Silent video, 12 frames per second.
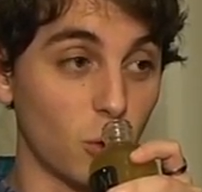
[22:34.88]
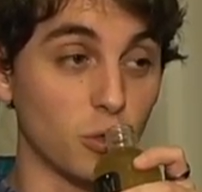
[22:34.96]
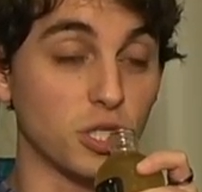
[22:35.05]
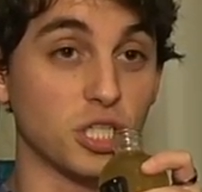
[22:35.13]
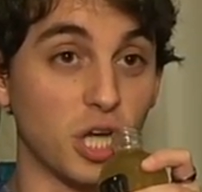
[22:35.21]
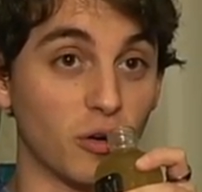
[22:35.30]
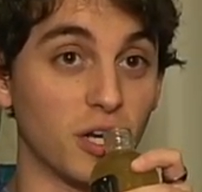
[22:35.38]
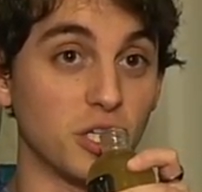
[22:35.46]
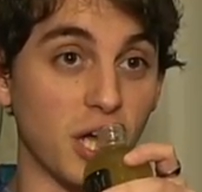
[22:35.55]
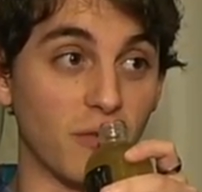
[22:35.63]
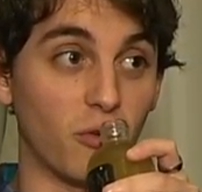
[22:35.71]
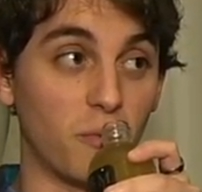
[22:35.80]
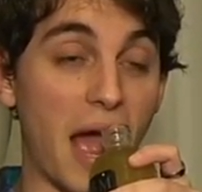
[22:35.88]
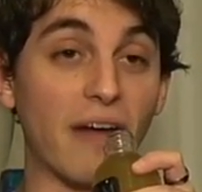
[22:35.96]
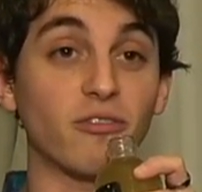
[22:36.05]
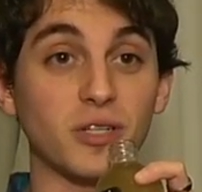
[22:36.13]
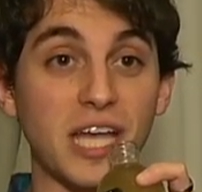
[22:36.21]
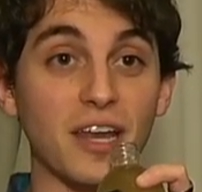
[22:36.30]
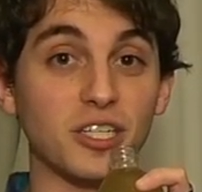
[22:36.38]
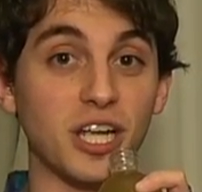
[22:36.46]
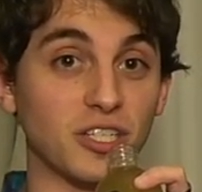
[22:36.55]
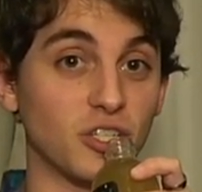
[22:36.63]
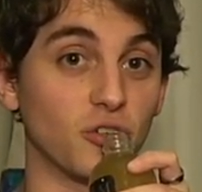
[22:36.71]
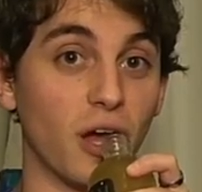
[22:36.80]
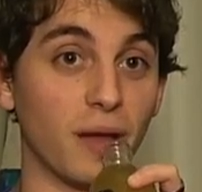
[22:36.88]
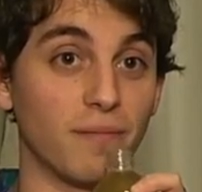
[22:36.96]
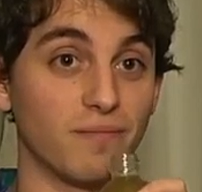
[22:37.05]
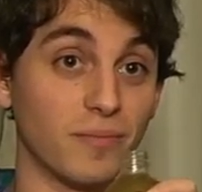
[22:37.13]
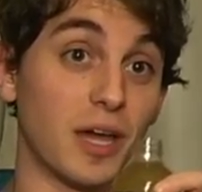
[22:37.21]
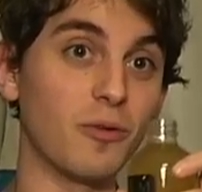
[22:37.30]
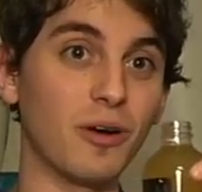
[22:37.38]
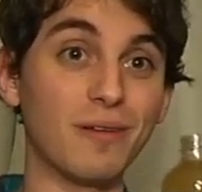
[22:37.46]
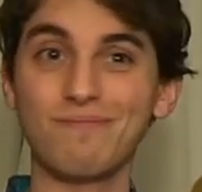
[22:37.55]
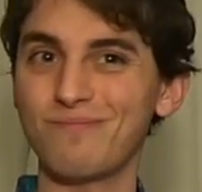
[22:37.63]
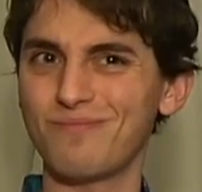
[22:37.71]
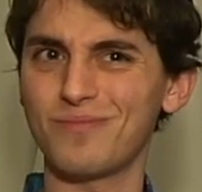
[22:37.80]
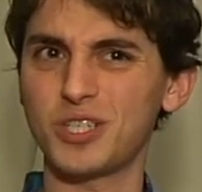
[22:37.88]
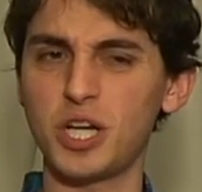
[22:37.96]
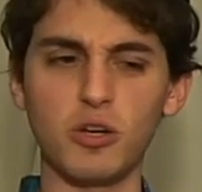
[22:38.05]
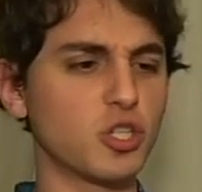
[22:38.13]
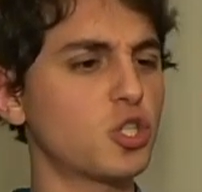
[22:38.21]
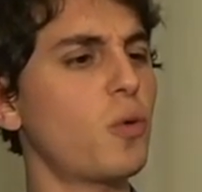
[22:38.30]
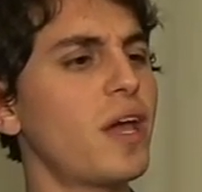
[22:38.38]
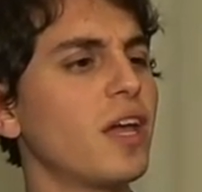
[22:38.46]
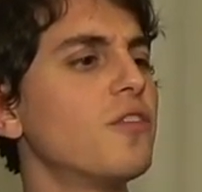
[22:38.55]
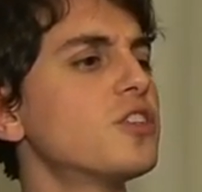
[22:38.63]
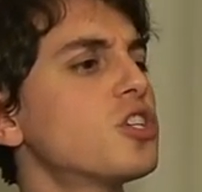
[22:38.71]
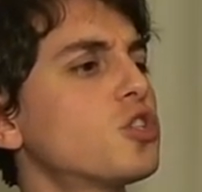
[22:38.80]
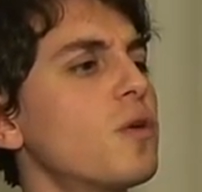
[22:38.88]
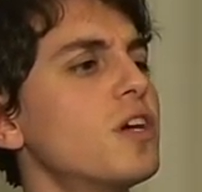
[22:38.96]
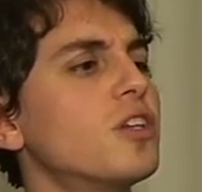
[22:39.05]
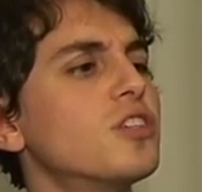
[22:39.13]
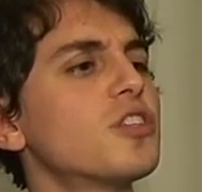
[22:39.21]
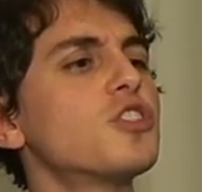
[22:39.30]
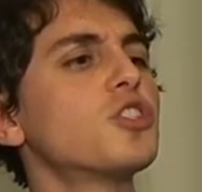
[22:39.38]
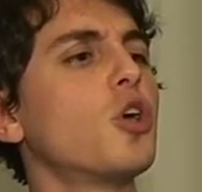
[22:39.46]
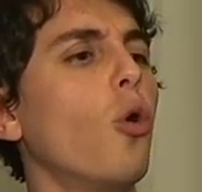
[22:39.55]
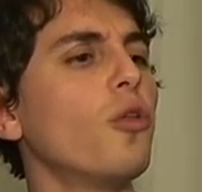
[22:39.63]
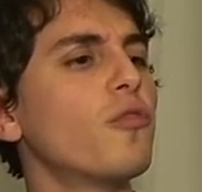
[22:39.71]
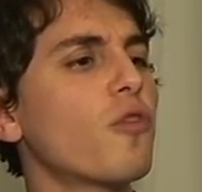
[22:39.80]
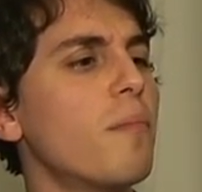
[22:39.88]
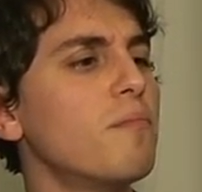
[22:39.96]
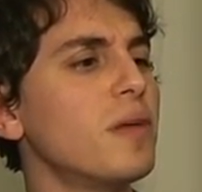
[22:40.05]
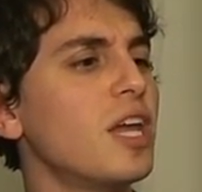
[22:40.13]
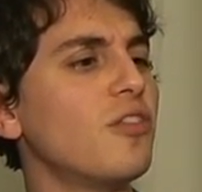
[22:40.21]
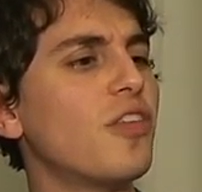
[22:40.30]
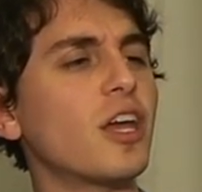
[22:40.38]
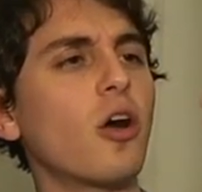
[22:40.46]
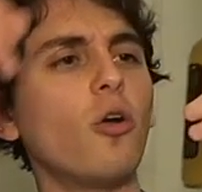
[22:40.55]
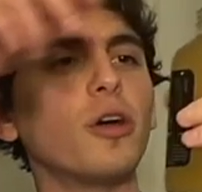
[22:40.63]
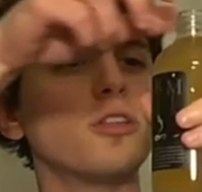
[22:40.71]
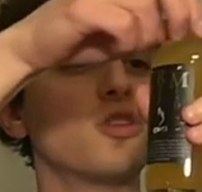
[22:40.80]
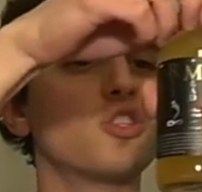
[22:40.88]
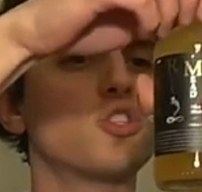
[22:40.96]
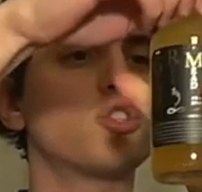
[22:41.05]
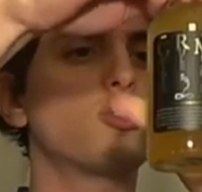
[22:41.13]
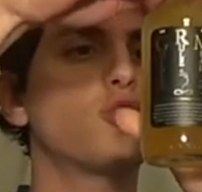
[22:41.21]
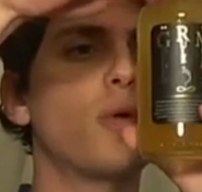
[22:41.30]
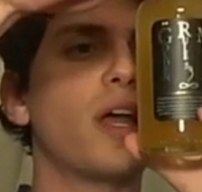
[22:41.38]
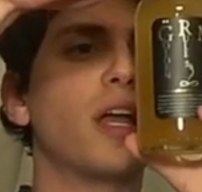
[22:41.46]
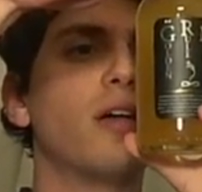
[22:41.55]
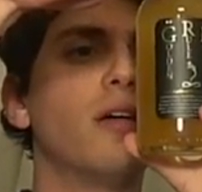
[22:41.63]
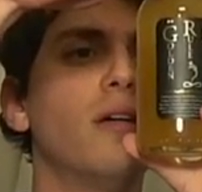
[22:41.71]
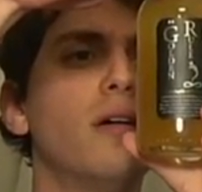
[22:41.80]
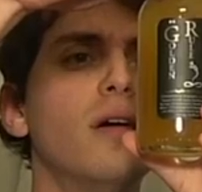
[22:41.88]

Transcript: Or just urine in general, after it's had a chance to dry. Anyway, Cheers. Twig. This is Twigs. This is Golden Rule mead. They call it Twig.